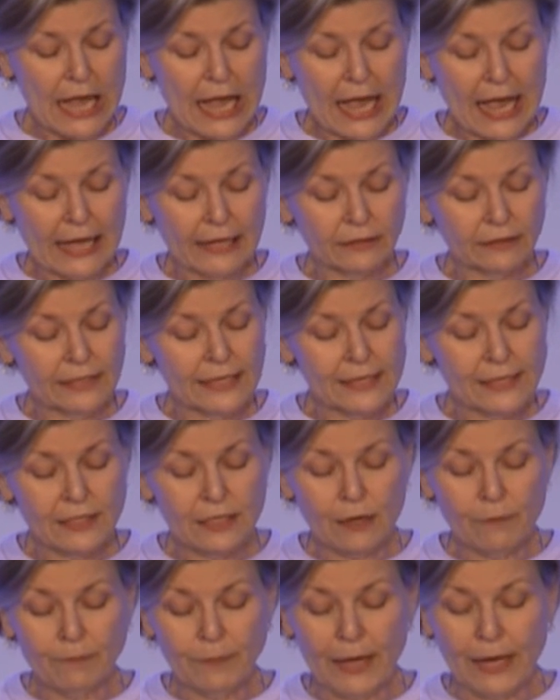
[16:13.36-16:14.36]
At least
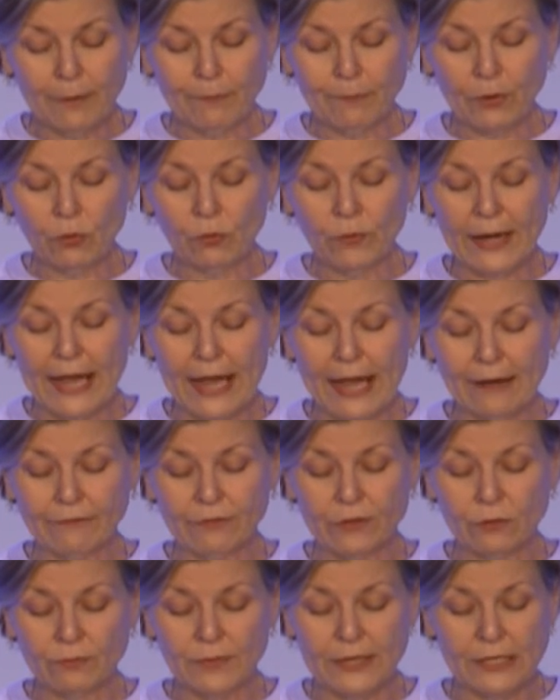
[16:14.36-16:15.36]
on paper, we have
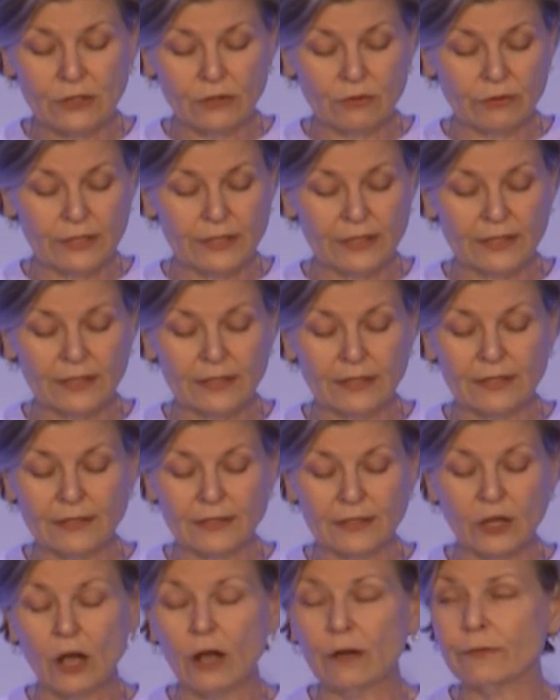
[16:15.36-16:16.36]
the resources to
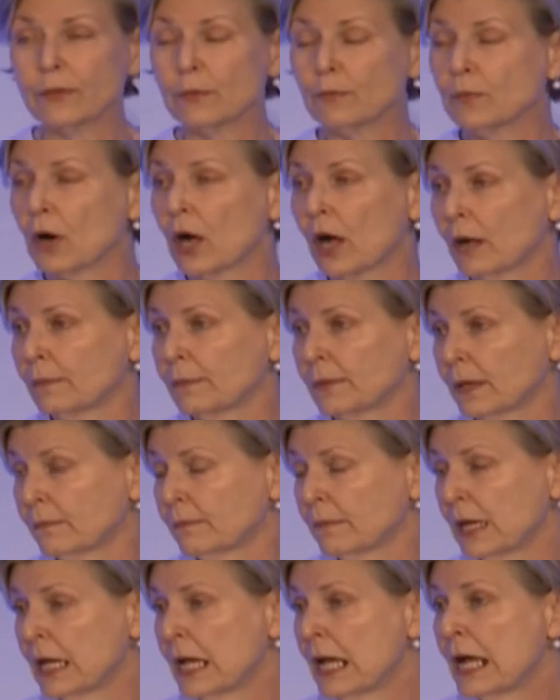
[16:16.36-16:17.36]
solve the
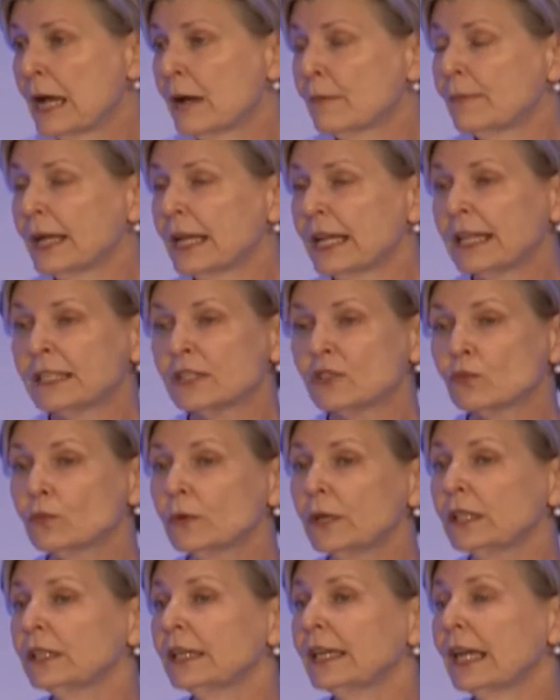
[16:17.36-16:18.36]
problem, but it's
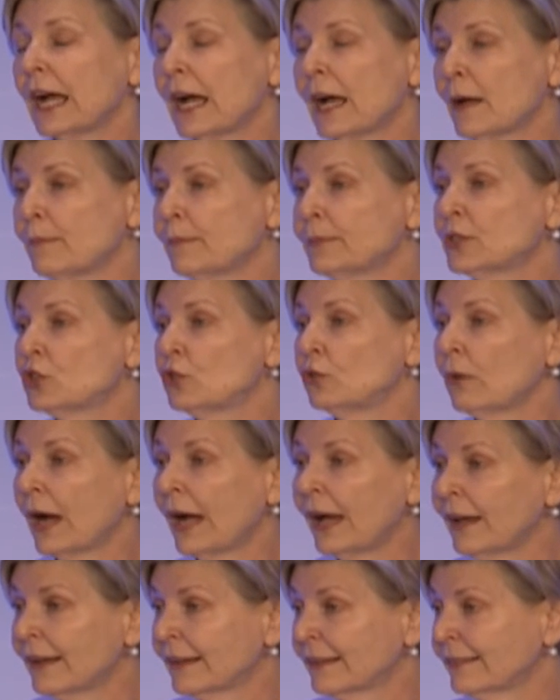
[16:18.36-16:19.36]
really up to
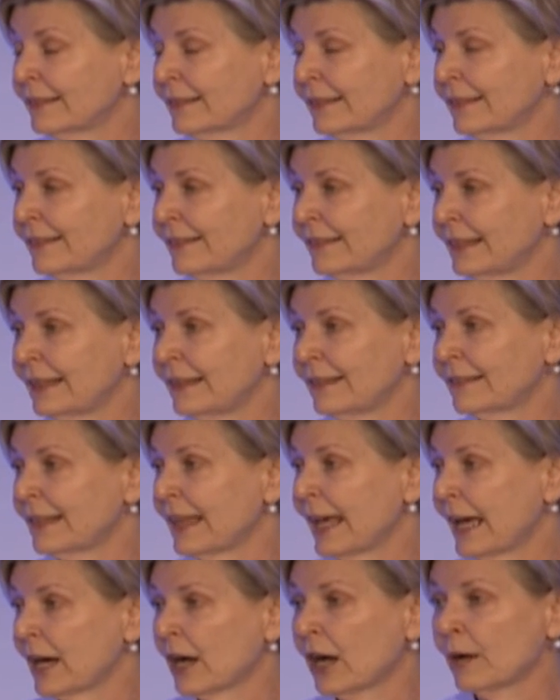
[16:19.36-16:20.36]
us to seize
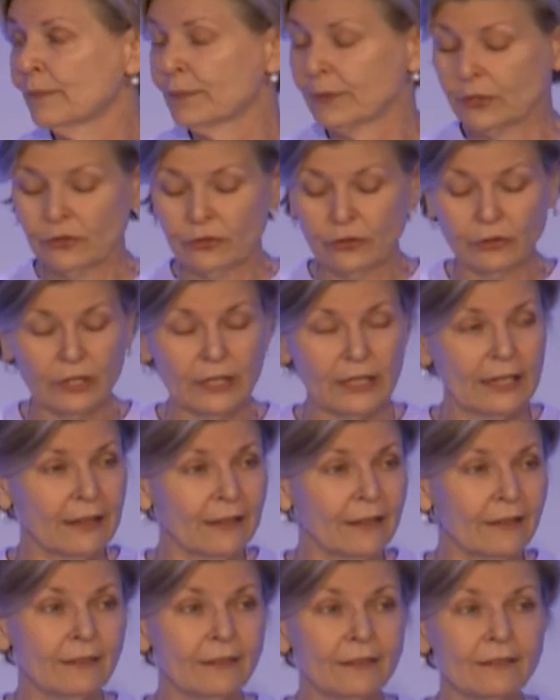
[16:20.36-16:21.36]
that opportunity.
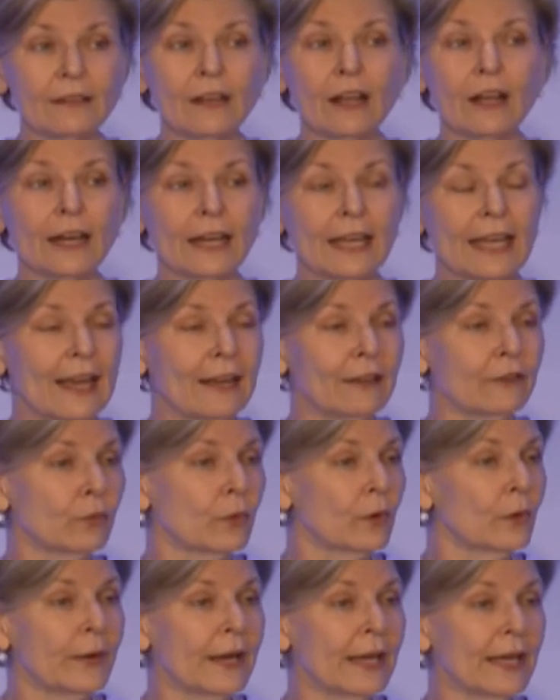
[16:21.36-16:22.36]
This is not a case
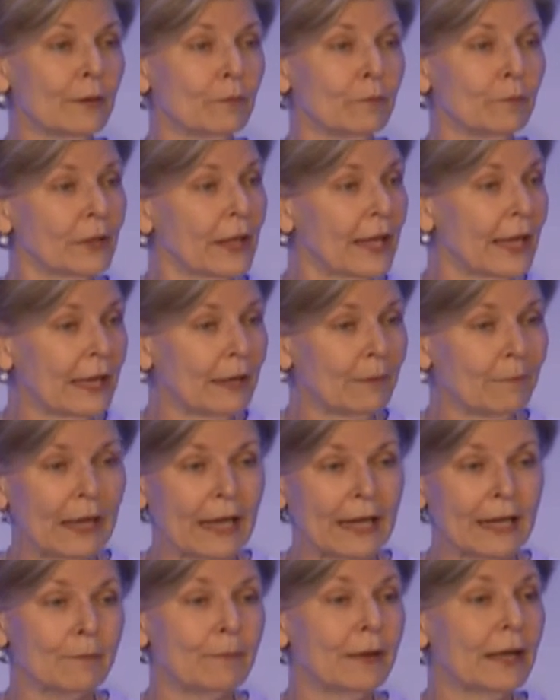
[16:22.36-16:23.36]
where we can blame
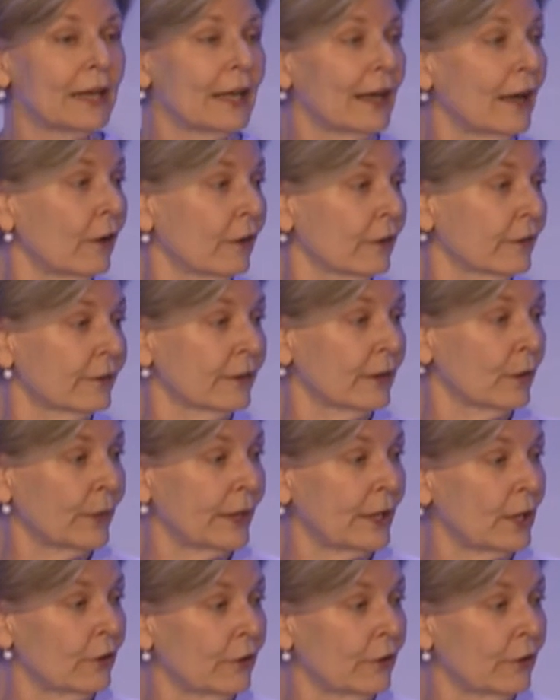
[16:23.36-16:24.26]
anybody else, that we